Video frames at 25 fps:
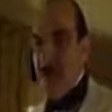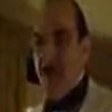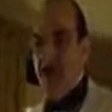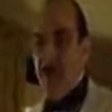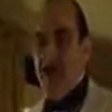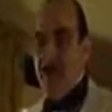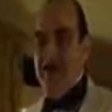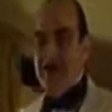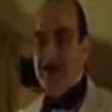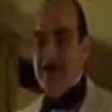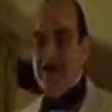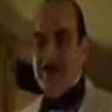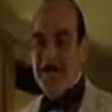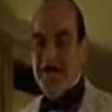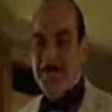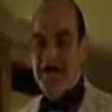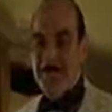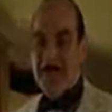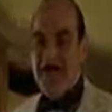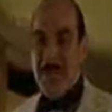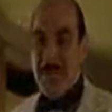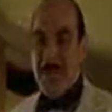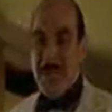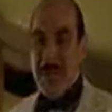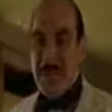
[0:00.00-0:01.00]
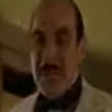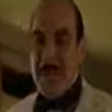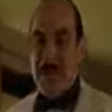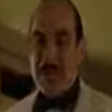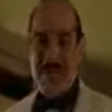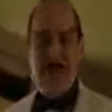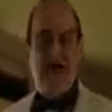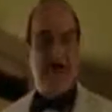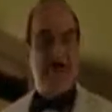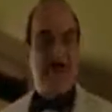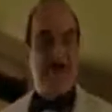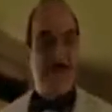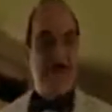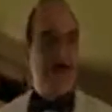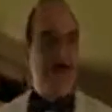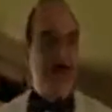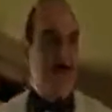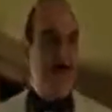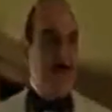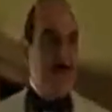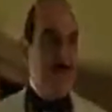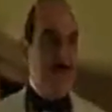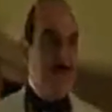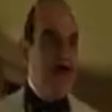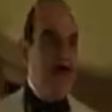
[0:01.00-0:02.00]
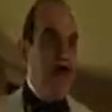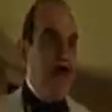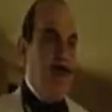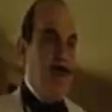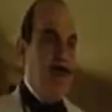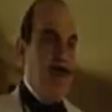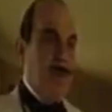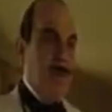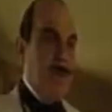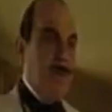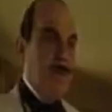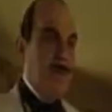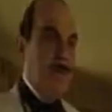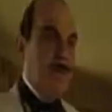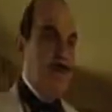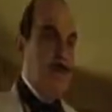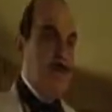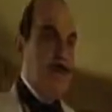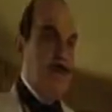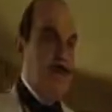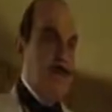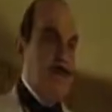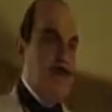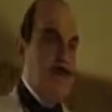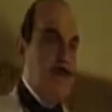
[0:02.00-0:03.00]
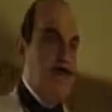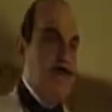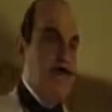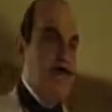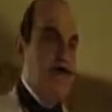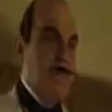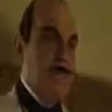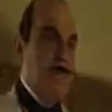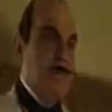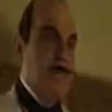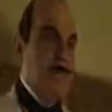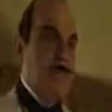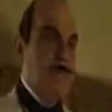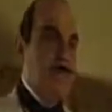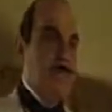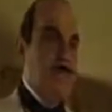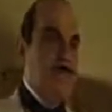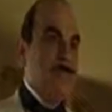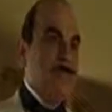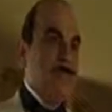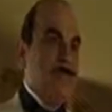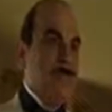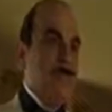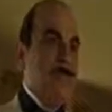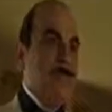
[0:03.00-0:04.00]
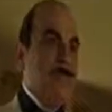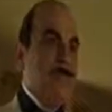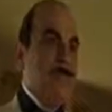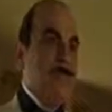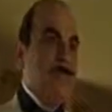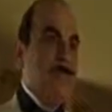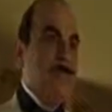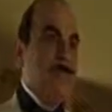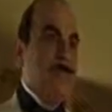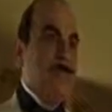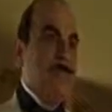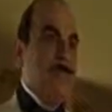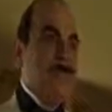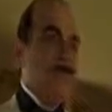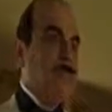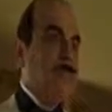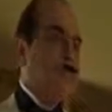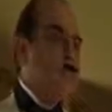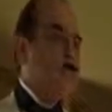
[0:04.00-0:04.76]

No one, except Simon Doyle. You cooked all that